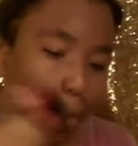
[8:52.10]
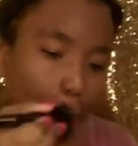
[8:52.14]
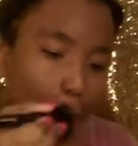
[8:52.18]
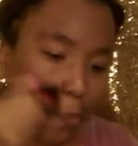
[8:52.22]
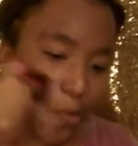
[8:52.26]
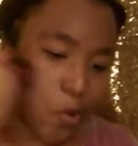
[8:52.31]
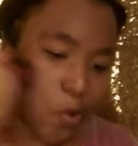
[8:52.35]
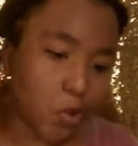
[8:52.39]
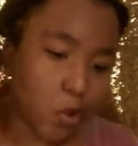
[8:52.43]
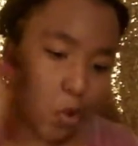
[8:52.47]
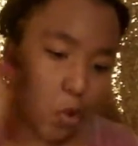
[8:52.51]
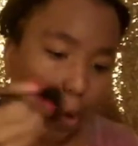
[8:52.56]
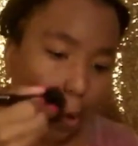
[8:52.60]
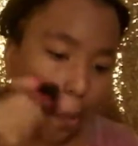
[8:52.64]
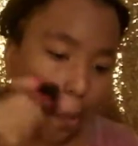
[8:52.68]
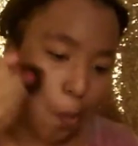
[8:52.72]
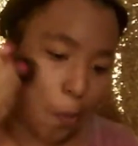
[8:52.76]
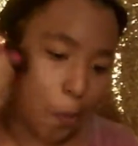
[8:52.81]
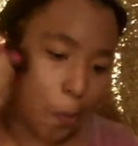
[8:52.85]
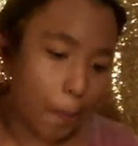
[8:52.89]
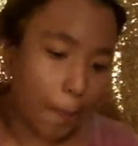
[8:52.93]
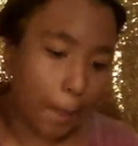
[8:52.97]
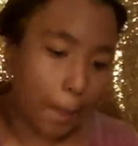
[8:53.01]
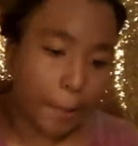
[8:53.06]
what's it
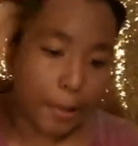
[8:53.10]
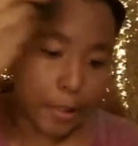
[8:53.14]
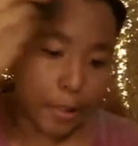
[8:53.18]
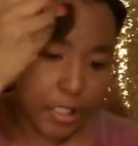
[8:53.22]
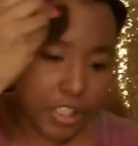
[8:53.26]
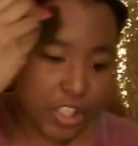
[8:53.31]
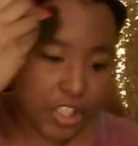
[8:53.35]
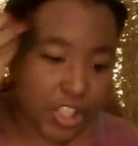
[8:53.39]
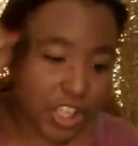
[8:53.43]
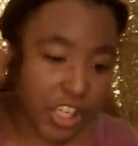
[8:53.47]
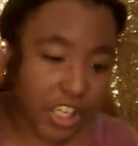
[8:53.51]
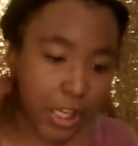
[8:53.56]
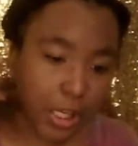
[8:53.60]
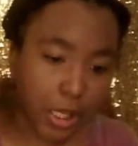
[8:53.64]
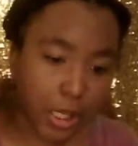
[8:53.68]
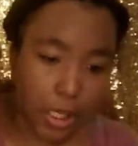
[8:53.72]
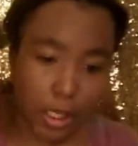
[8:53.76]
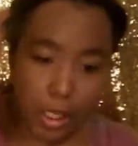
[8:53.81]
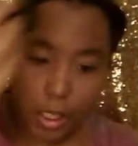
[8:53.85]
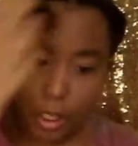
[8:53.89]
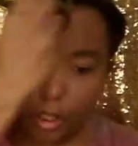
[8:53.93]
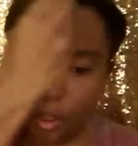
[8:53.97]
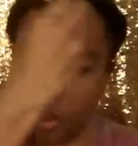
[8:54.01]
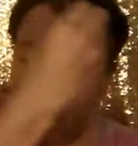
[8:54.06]
called?
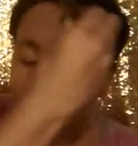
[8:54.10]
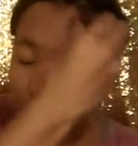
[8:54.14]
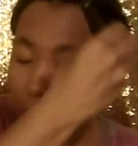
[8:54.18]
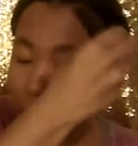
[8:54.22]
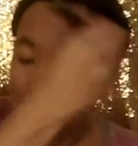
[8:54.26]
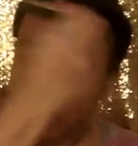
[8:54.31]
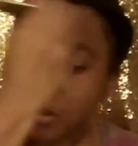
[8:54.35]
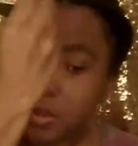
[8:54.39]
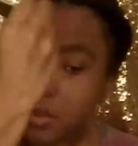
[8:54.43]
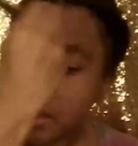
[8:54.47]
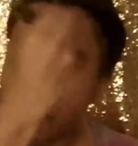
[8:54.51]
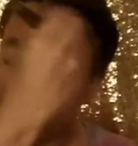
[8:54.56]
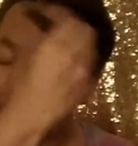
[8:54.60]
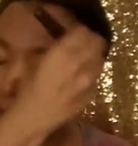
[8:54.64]
She goes to the